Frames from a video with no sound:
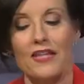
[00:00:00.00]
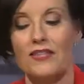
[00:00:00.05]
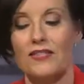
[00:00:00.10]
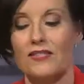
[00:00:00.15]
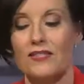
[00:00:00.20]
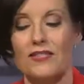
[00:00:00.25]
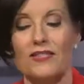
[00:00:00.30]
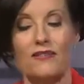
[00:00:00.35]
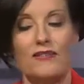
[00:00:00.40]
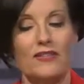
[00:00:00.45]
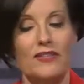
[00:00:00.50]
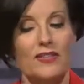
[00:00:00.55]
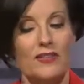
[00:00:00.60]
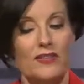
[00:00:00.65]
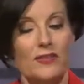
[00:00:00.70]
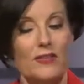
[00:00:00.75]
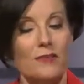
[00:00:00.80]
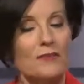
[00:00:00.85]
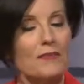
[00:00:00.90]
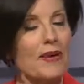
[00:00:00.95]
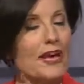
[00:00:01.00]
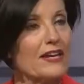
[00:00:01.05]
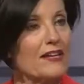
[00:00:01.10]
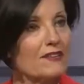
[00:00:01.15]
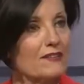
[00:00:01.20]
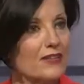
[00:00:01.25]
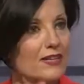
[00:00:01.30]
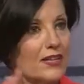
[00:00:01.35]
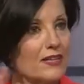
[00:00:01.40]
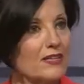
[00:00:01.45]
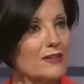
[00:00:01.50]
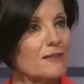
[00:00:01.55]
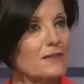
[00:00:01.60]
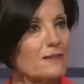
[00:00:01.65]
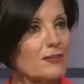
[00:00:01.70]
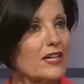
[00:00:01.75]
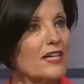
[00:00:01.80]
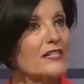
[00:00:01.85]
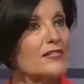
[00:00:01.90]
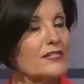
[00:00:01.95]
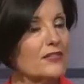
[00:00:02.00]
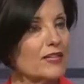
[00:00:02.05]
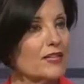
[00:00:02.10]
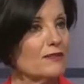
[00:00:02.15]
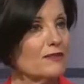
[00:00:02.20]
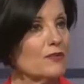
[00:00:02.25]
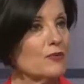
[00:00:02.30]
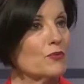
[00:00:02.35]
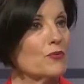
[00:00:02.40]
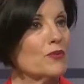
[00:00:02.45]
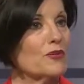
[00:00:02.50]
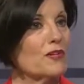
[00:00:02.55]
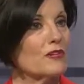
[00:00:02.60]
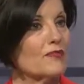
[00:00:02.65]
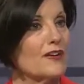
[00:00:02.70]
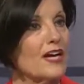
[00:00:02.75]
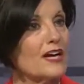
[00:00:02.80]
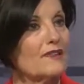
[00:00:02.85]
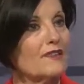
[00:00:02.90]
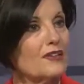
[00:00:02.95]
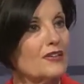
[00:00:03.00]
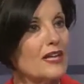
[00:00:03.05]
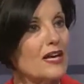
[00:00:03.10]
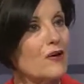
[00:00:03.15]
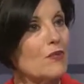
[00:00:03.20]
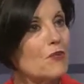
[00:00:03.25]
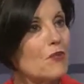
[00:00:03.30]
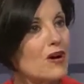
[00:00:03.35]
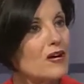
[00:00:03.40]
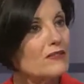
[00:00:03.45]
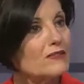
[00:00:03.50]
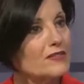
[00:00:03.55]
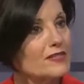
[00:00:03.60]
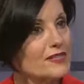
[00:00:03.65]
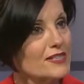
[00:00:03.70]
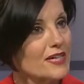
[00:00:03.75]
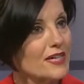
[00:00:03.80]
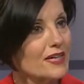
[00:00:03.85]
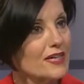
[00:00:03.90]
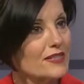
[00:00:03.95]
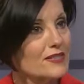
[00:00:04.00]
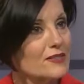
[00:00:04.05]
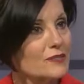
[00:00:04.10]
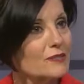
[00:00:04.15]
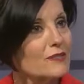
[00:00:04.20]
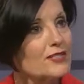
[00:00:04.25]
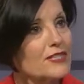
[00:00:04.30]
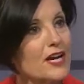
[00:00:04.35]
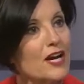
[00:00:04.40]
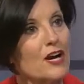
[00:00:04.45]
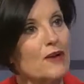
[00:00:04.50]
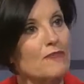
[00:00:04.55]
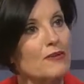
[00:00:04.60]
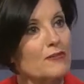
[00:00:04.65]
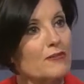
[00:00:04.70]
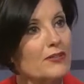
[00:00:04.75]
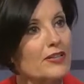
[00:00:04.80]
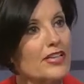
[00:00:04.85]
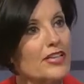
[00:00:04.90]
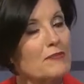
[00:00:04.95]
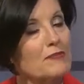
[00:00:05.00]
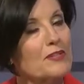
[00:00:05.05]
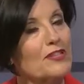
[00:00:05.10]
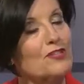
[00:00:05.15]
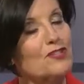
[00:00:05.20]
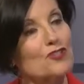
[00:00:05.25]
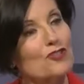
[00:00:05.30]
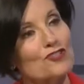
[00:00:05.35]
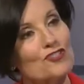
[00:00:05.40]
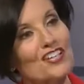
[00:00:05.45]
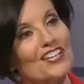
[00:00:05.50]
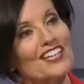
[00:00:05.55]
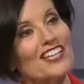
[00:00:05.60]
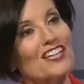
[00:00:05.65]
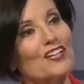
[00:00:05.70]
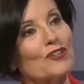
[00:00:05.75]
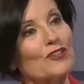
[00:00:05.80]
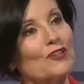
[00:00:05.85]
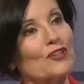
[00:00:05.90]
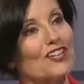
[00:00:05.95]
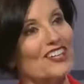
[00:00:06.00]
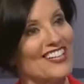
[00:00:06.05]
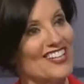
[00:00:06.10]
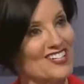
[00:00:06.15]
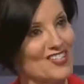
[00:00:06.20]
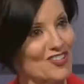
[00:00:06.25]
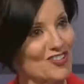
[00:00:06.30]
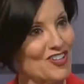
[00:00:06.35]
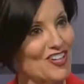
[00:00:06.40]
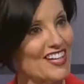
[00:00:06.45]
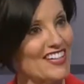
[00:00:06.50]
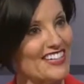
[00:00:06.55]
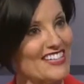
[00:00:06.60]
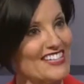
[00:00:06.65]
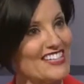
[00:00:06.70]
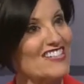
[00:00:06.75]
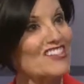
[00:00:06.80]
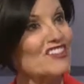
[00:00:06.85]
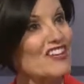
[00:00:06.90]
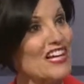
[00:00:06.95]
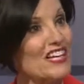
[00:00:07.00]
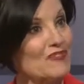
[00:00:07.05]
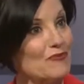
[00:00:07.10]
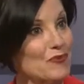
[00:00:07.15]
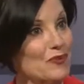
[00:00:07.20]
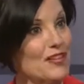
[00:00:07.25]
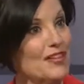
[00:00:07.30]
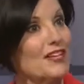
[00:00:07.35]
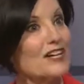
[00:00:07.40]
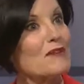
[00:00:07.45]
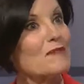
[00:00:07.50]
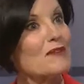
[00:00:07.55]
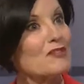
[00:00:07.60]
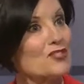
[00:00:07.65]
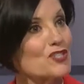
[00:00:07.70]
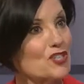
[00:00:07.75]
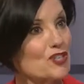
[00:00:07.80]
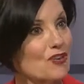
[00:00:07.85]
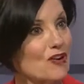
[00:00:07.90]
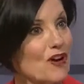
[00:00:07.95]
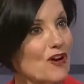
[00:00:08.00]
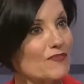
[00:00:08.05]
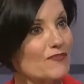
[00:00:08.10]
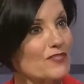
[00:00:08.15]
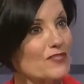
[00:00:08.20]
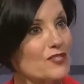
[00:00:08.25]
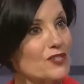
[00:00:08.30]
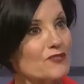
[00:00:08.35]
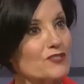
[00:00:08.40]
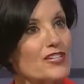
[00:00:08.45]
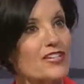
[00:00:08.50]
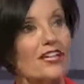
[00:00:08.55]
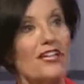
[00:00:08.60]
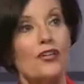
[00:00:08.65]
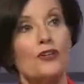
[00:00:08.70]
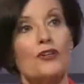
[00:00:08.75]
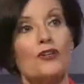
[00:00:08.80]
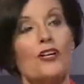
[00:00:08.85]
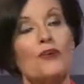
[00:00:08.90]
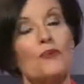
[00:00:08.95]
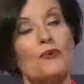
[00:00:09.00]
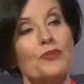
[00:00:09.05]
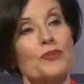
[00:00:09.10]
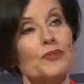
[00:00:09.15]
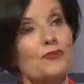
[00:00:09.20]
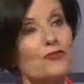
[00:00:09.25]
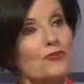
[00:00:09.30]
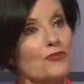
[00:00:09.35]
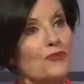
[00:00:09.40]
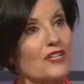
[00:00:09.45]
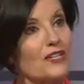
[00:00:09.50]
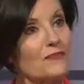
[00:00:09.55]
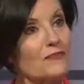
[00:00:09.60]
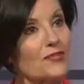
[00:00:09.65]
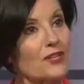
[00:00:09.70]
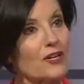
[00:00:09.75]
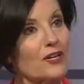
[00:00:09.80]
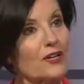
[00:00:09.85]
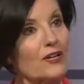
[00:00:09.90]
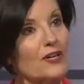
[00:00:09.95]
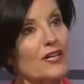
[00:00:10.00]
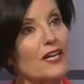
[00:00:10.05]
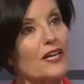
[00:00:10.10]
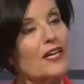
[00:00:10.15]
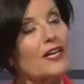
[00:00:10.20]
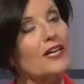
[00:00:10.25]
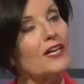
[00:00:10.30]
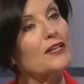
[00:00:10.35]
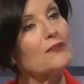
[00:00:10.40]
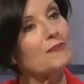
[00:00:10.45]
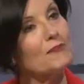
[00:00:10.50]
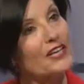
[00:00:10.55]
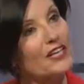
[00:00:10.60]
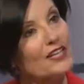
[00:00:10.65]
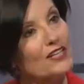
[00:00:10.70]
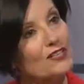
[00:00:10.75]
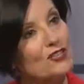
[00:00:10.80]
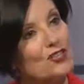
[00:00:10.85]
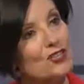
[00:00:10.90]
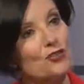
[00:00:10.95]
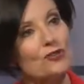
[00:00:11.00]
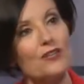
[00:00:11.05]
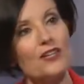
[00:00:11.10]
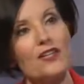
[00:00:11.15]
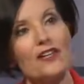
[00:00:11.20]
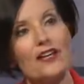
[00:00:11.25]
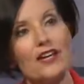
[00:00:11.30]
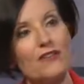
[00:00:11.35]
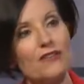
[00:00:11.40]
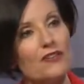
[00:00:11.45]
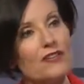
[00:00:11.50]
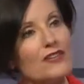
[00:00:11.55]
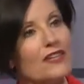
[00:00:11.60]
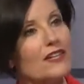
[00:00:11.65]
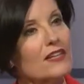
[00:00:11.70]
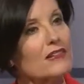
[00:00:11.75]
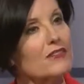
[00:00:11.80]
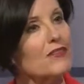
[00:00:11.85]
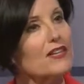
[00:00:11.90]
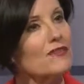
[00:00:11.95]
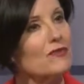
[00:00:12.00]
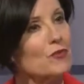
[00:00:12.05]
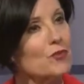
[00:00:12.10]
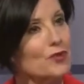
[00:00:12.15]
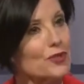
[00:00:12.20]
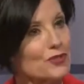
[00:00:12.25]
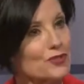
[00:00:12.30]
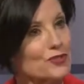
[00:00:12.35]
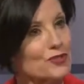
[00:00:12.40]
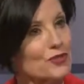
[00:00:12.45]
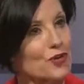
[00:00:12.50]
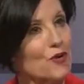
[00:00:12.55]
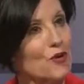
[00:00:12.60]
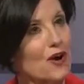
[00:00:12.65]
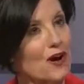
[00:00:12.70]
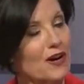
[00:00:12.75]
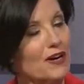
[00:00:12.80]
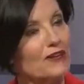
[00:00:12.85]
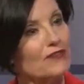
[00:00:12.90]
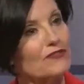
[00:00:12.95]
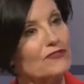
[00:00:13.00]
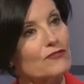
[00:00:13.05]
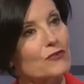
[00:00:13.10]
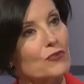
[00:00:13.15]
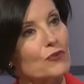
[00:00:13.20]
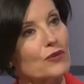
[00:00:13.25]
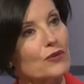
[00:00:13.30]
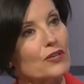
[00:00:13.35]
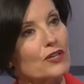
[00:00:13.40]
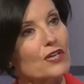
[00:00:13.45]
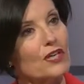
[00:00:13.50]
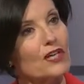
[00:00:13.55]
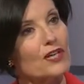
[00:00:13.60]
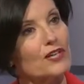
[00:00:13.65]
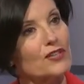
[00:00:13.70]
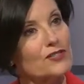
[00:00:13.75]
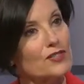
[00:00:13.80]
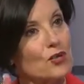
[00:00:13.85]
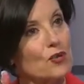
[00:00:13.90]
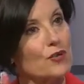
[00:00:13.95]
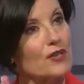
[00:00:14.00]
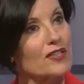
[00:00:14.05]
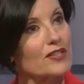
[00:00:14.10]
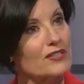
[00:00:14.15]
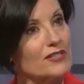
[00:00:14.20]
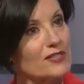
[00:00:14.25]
is definitely the benefit and the blessing, if you will, of having that well-designed retirement plan, because you're taking a look at each client's life when they come into your office. You're taking a look at what their dreams are and making sure that everything that they've worked so hard for is going to